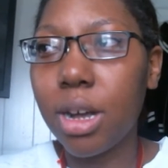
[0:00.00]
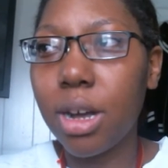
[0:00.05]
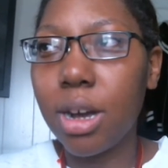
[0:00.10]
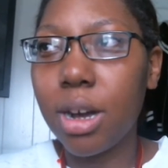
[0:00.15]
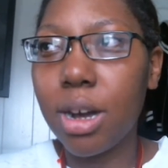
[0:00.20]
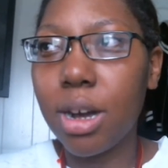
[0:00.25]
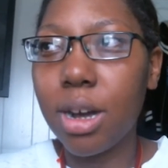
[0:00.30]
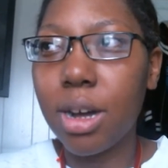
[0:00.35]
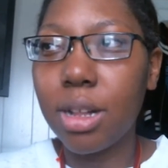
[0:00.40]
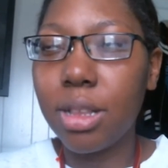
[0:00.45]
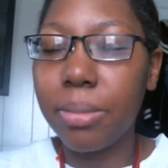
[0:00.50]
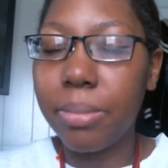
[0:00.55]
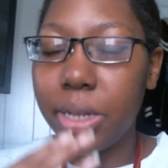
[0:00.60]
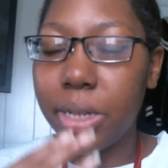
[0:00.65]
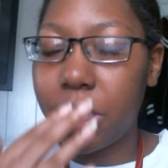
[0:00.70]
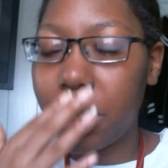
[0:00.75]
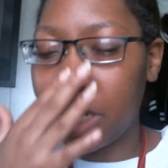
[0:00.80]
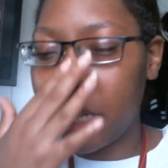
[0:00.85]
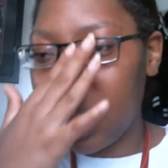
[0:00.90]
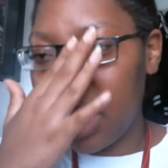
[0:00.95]
Let
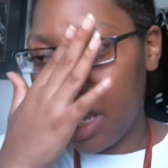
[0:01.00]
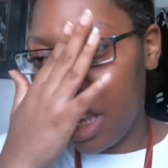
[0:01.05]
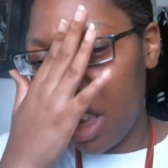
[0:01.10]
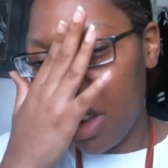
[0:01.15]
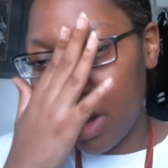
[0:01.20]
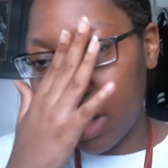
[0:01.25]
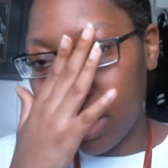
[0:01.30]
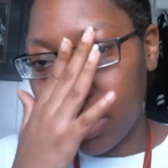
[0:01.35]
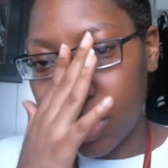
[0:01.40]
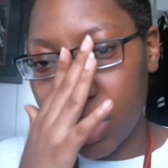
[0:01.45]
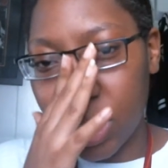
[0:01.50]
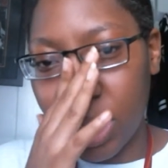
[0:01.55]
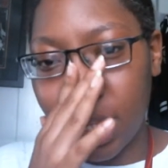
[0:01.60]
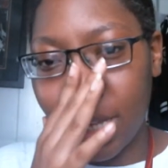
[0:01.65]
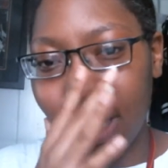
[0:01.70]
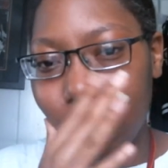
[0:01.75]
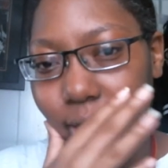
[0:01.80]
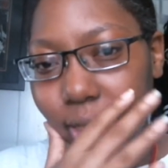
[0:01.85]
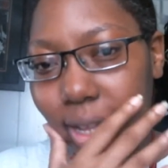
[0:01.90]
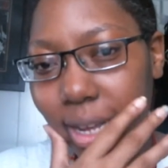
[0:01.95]
me see. That's
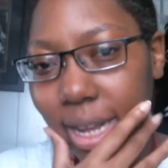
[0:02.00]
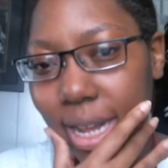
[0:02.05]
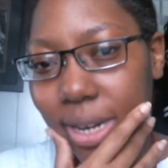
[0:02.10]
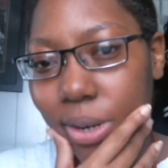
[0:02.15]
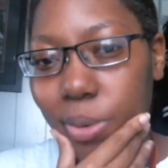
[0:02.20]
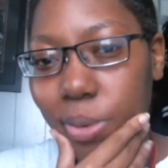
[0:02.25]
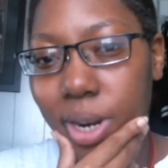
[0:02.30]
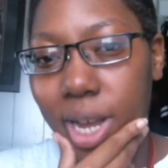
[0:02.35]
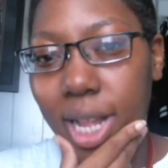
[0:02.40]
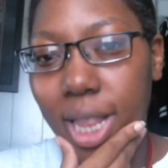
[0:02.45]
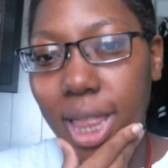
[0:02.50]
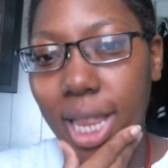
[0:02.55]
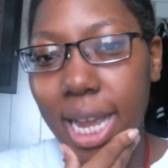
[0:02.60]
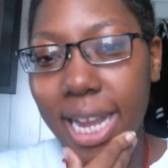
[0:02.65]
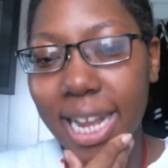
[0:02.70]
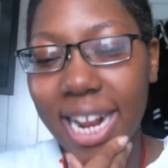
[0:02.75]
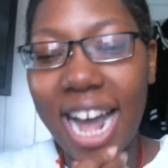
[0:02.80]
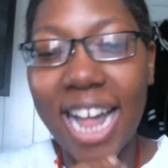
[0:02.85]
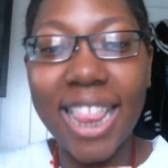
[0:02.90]
another thing I do not like.